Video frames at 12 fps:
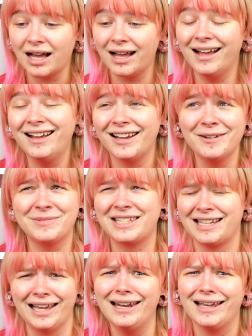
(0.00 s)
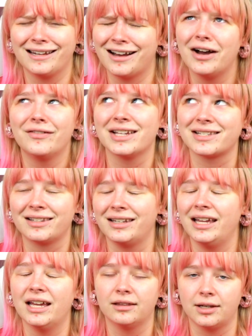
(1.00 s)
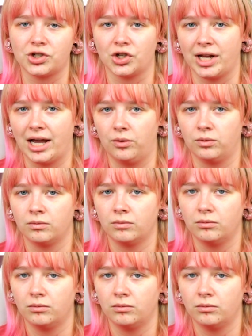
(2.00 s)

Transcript: I'm kidding, obviously, unless you're down.